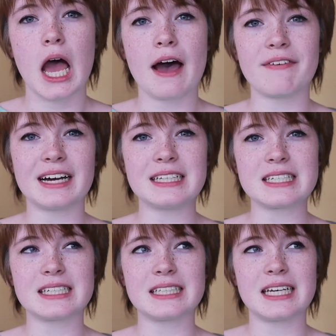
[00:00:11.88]
I've had
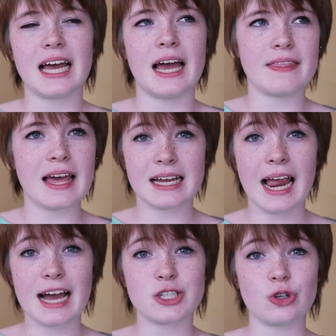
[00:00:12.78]
that
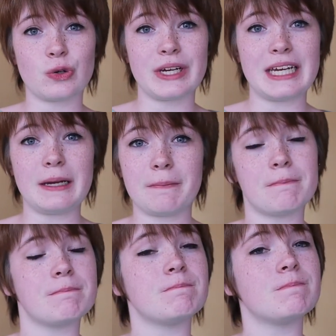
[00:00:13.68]
category
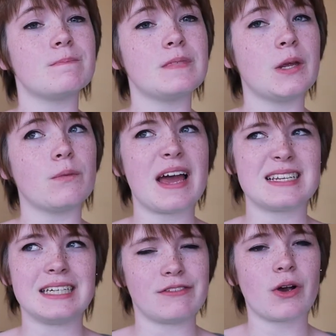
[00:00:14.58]

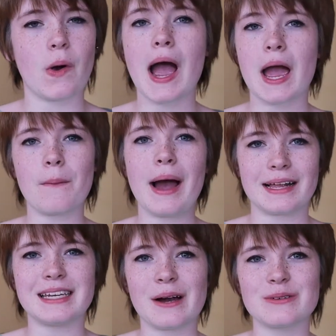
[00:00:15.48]
ready for quite a
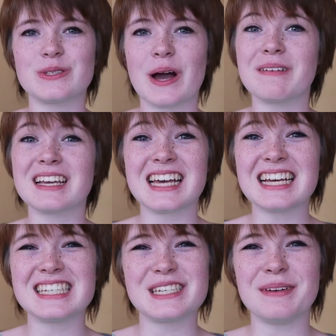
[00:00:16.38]
while now, so I'm
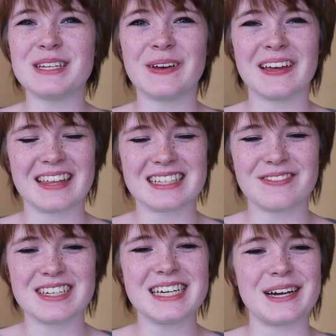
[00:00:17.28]
excited to be doing this
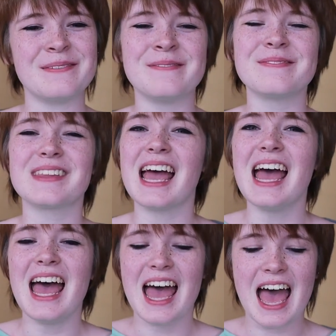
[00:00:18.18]
video.
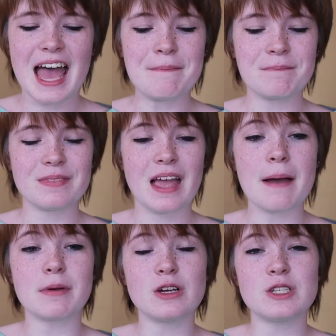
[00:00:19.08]
I'm
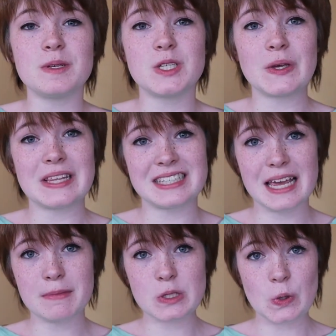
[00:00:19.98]
going to be doing the
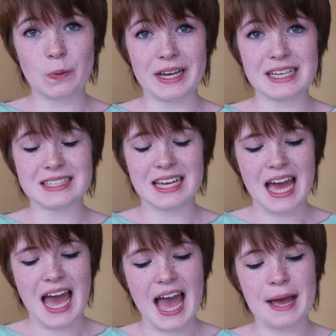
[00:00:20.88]
same as always.
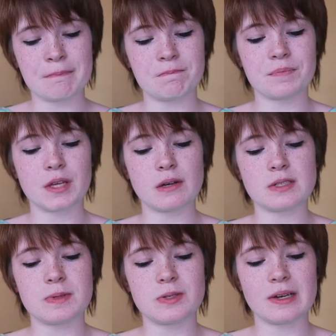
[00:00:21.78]
Going
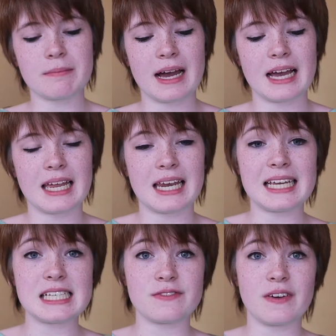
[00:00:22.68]
to be doing my
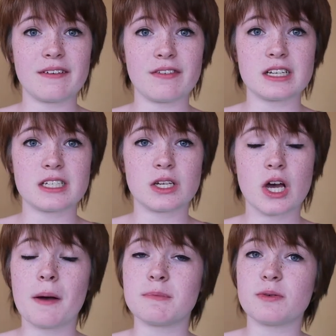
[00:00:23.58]
least favourite
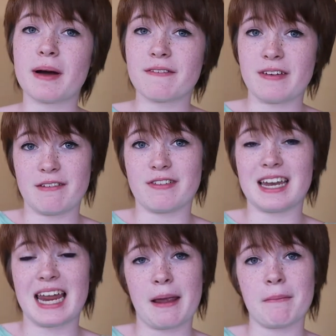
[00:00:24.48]
up to my
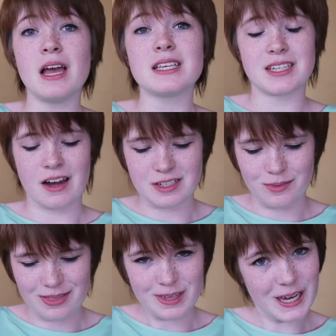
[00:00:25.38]
favourite name, starting
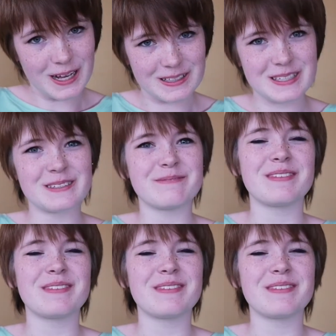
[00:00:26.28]
with the girls.